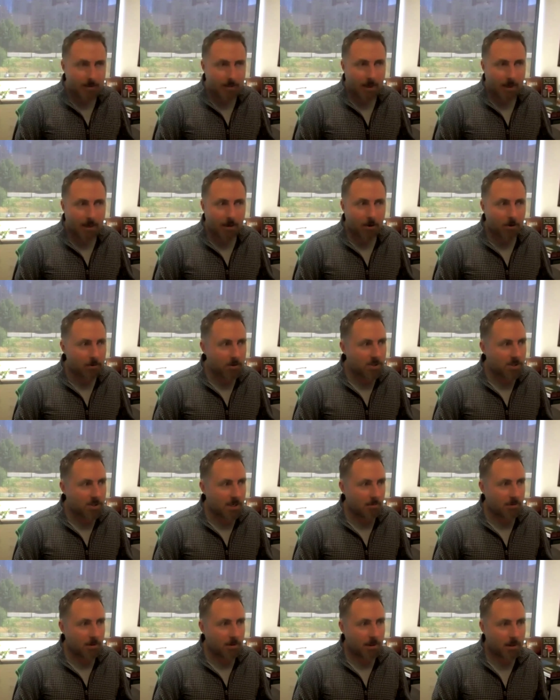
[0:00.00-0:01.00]
I heard the
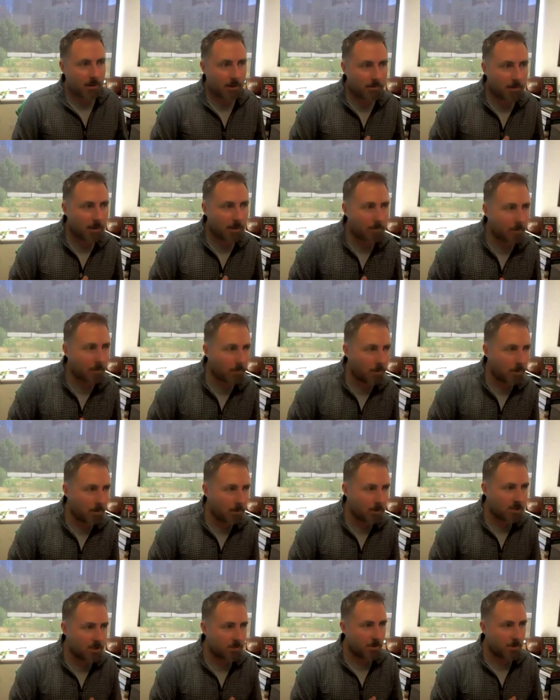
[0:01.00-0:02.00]
same thing. I remember
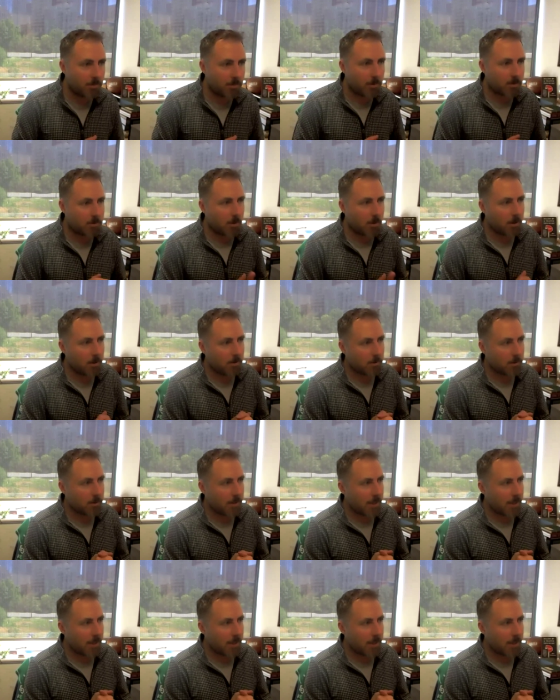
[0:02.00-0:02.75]
Elizabeth McDonald